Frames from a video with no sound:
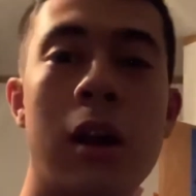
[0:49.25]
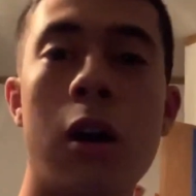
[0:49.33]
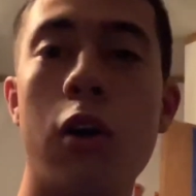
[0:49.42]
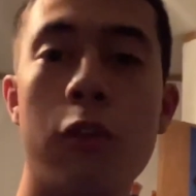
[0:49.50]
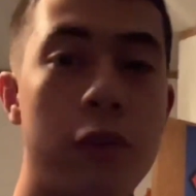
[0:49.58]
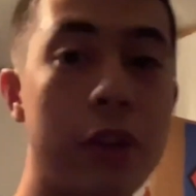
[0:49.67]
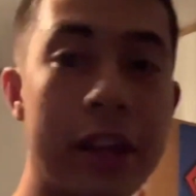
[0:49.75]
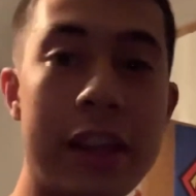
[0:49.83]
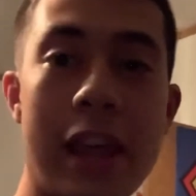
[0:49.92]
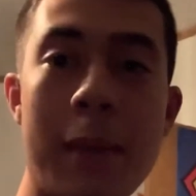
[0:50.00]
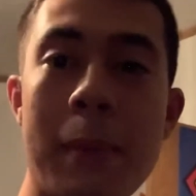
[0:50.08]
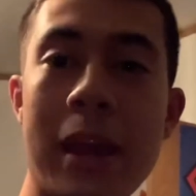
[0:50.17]
Hopefully
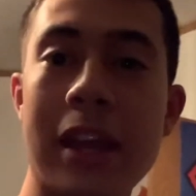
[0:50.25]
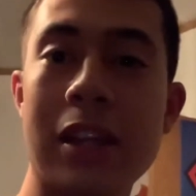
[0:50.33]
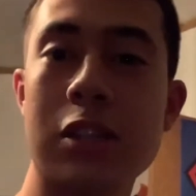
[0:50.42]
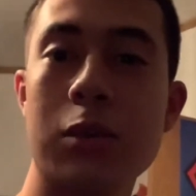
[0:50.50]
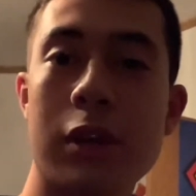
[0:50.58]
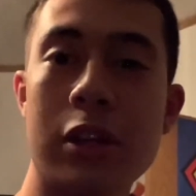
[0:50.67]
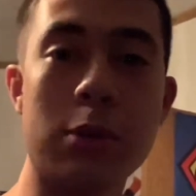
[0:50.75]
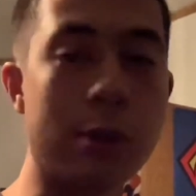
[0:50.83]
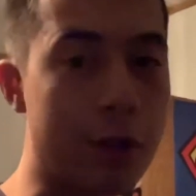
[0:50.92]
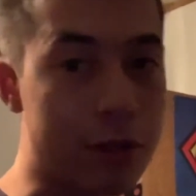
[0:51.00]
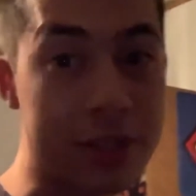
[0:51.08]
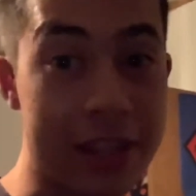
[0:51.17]
they make it to a New
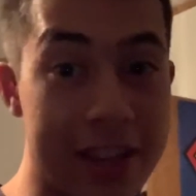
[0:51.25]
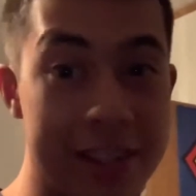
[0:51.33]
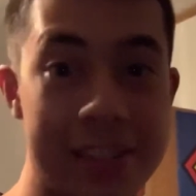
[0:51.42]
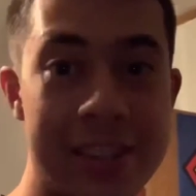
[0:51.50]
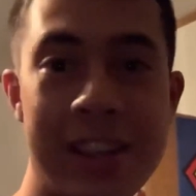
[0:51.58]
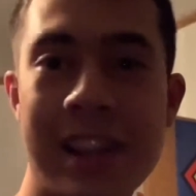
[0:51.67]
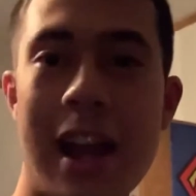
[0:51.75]
Year's Six.